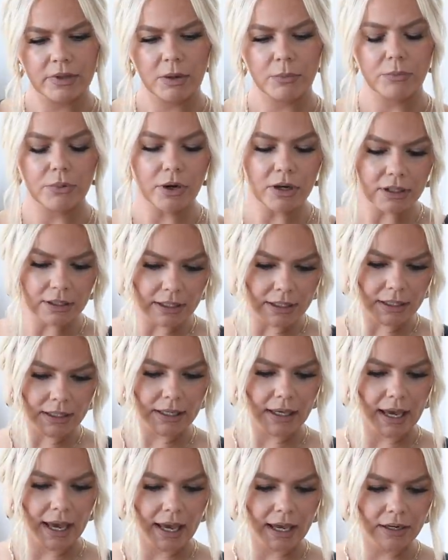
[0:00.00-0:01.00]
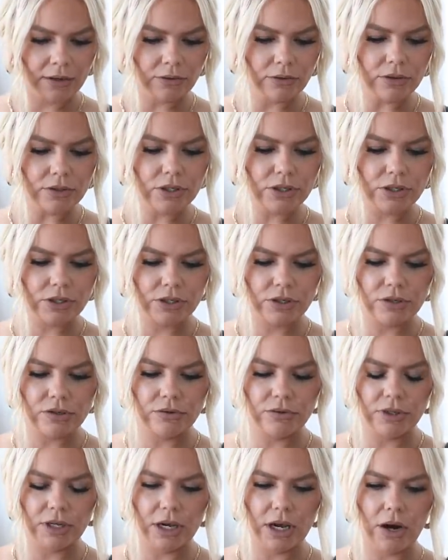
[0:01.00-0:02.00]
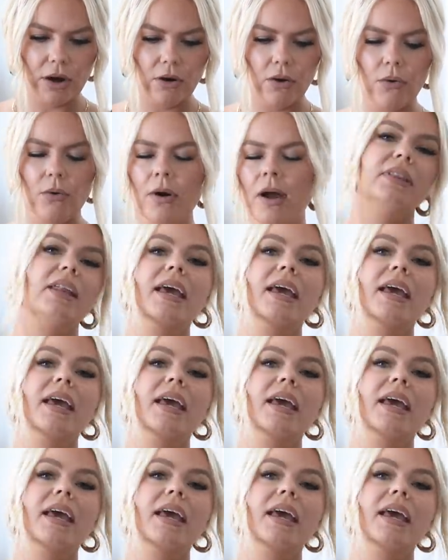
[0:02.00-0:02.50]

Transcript: Brooklyn Candle Studio.